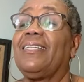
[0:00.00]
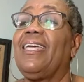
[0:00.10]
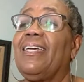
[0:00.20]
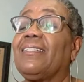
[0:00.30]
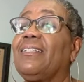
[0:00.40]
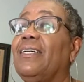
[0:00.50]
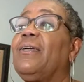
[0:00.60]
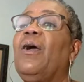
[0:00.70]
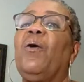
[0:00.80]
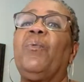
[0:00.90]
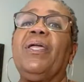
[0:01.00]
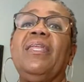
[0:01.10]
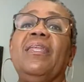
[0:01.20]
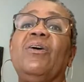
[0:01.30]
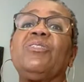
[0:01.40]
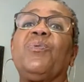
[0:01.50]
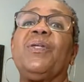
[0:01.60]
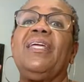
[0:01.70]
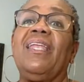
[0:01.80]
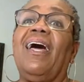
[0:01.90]
He has good, but he knows what
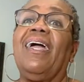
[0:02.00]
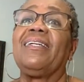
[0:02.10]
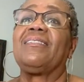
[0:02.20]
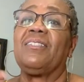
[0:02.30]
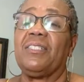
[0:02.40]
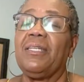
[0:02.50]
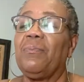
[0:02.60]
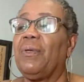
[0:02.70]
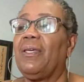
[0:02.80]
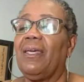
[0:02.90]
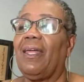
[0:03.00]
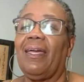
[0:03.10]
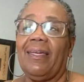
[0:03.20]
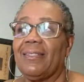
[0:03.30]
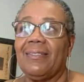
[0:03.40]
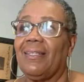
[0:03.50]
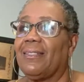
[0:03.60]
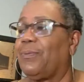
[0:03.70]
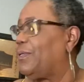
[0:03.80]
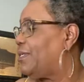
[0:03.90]
he likes to see me, and I guess
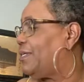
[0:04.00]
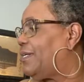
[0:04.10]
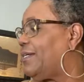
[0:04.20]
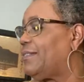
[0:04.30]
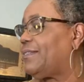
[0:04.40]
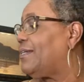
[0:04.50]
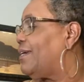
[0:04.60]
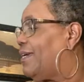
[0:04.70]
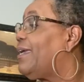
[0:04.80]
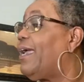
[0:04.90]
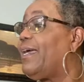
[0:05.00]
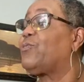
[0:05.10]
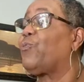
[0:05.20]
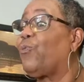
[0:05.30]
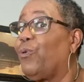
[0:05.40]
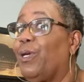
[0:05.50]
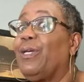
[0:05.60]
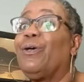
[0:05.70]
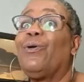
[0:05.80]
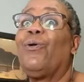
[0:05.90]
that's what it is. He has
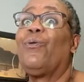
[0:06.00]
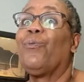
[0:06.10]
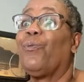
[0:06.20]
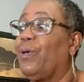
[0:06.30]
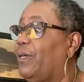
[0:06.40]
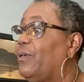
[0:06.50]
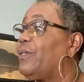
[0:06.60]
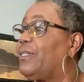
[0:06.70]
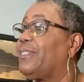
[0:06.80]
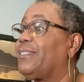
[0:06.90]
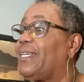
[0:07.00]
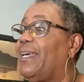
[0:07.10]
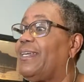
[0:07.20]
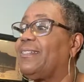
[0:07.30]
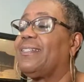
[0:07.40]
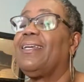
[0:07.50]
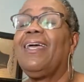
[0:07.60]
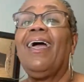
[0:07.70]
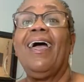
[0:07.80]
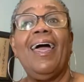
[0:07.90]
real, real good taste.
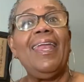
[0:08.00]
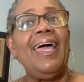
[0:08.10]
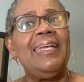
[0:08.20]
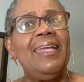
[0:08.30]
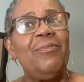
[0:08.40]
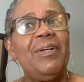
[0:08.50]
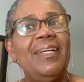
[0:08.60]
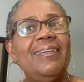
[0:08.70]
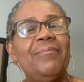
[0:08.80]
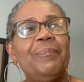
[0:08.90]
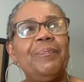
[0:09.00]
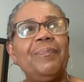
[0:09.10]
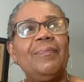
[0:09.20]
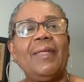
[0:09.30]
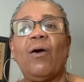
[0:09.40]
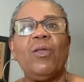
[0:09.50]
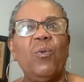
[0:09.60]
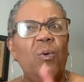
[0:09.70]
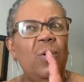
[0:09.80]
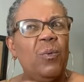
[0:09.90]
And I never did, I only
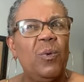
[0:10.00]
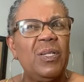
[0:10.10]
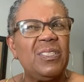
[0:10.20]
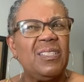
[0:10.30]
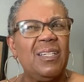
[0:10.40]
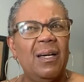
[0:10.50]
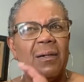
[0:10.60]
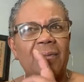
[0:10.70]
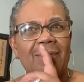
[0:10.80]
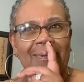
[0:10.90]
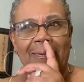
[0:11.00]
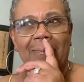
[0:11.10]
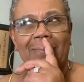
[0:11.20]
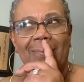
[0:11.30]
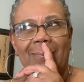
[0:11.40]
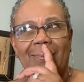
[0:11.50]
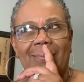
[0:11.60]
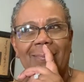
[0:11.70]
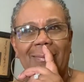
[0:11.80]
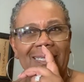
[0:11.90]
wore it once though.
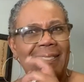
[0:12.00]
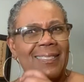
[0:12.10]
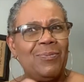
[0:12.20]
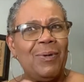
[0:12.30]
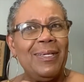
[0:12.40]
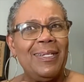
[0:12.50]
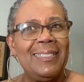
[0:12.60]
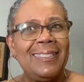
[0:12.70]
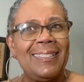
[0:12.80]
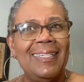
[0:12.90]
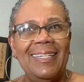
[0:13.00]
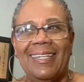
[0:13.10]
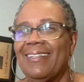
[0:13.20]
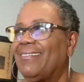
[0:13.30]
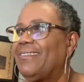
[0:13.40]
I guess that's why you didn't see it.